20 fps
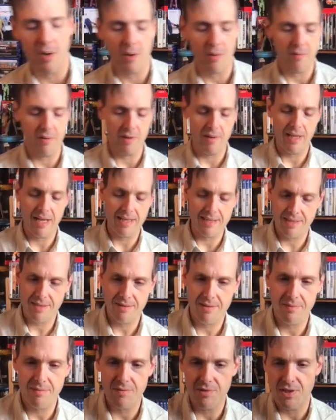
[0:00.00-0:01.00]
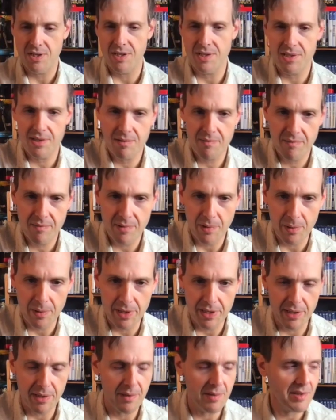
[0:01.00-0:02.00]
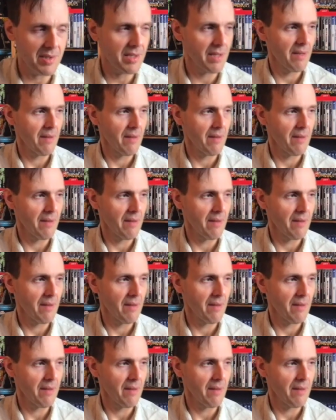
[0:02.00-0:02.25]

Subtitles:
over the last, 30 years.